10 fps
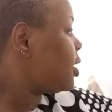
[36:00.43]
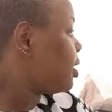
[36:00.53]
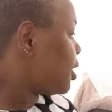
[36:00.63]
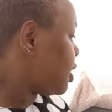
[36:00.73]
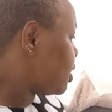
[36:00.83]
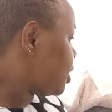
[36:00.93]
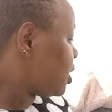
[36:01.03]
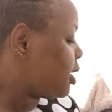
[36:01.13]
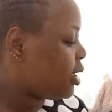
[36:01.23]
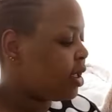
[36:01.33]
Then
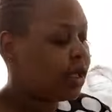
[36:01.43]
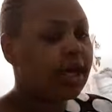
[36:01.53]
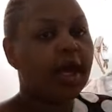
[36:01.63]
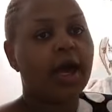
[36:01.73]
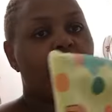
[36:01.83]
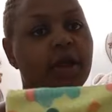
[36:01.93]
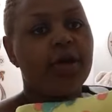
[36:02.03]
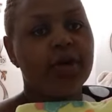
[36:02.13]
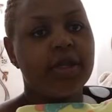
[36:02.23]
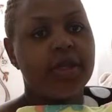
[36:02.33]
I
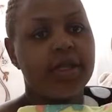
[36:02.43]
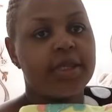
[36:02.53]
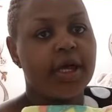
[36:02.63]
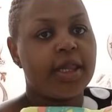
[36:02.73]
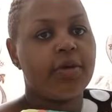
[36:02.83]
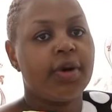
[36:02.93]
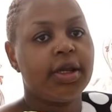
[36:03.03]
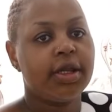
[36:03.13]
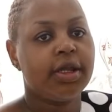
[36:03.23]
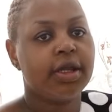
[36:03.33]
got this other
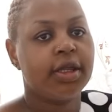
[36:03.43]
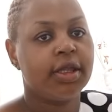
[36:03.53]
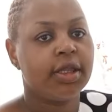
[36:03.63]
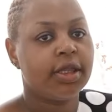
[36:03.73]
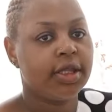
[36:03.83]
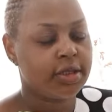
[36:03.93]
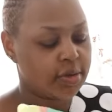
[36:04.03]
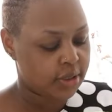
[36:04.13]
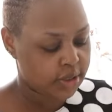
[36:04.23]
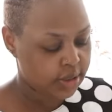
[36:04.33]
one, this
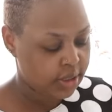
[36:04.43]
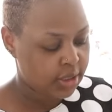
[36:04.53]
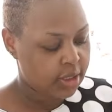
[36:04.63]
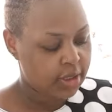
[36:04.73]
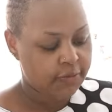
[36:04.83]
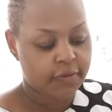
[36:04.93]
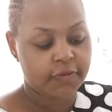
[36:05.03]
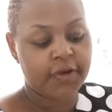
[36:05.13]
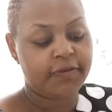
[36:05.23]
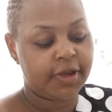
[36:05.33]
one, for
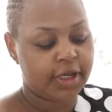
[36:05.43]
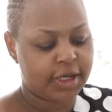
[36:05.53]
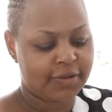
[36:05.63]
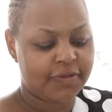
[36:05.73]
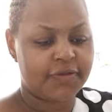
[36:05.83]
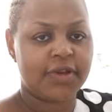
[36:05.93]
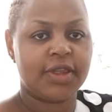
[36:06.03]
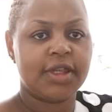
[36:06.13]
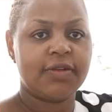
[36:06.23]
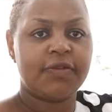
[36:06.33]
550.
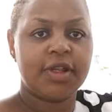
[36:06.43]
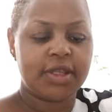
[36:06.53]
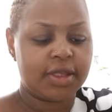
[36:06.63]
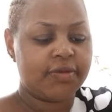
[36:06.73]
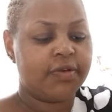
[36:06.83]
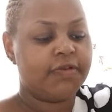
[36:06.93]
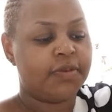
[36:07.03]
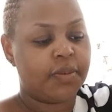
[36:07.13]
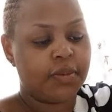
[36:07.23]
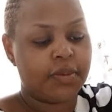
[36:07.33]
The difference is 50
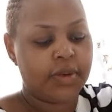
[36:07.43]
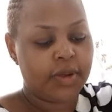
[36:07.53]
bob.